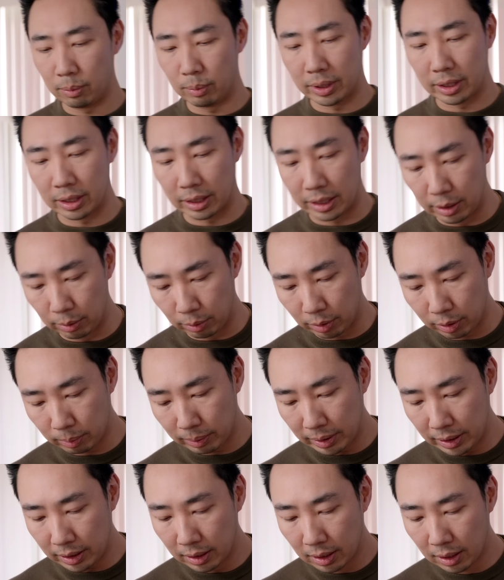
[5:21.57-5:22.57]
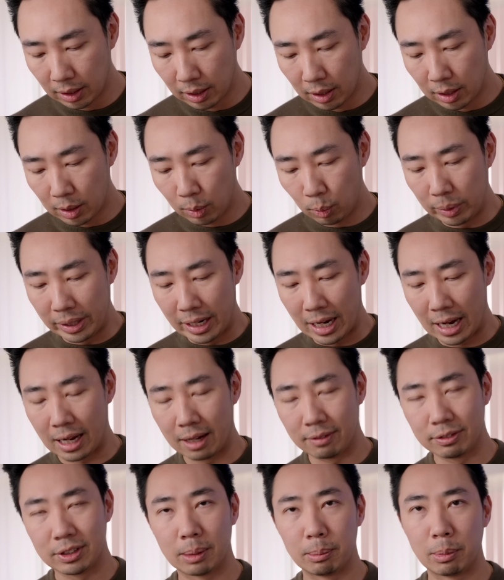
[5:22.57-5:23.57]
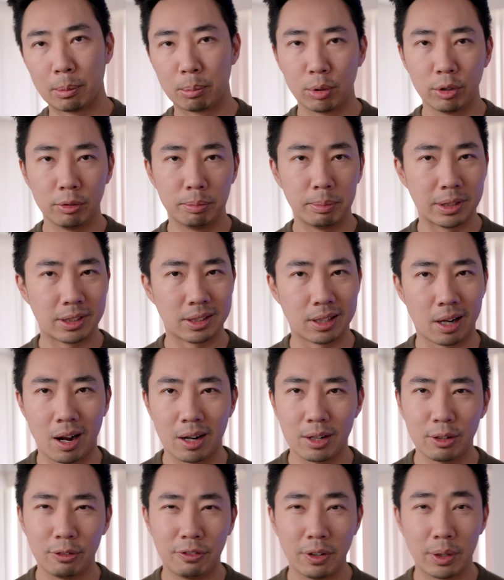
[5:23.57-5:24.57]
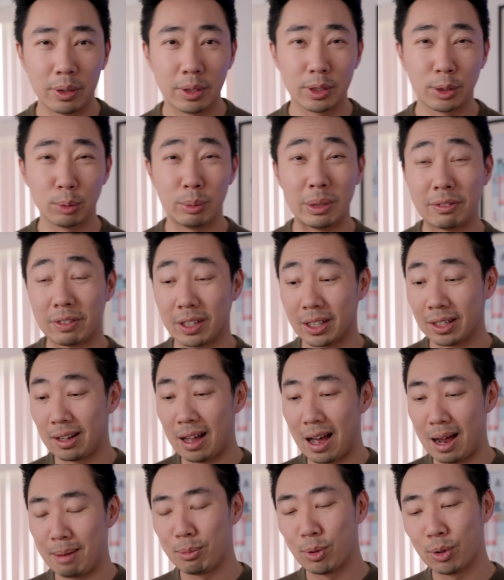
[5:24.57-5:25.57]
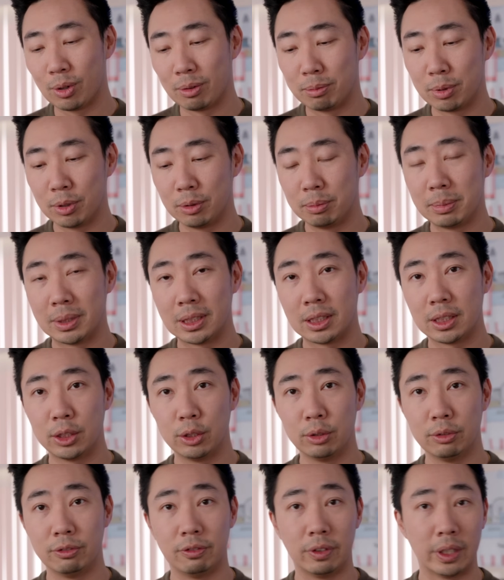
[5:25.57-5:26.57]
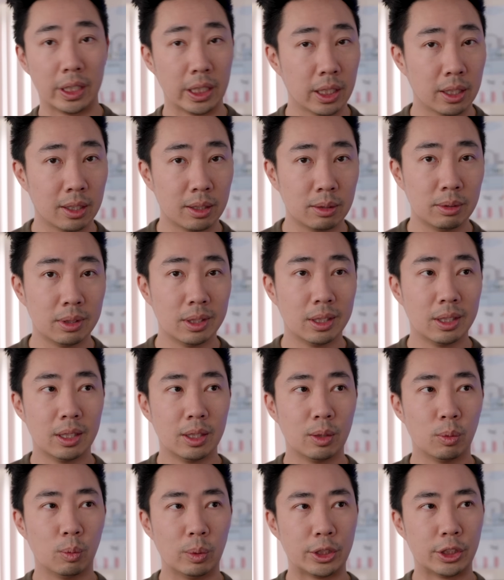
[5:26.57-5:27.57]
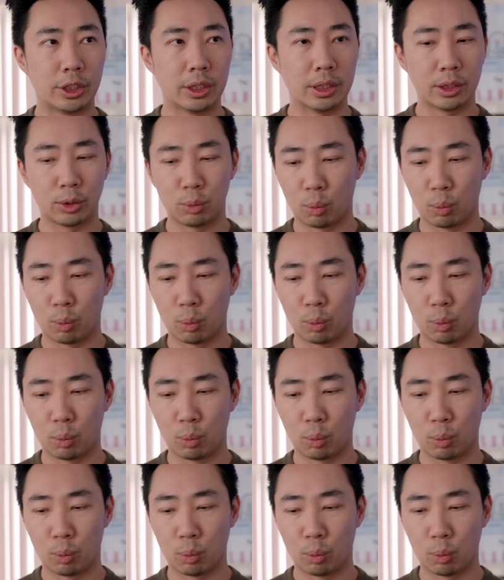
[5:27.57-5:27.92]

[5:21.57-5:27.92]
with the Q3, we have some improvements to autofocus. We have a lot more improvements to video, which is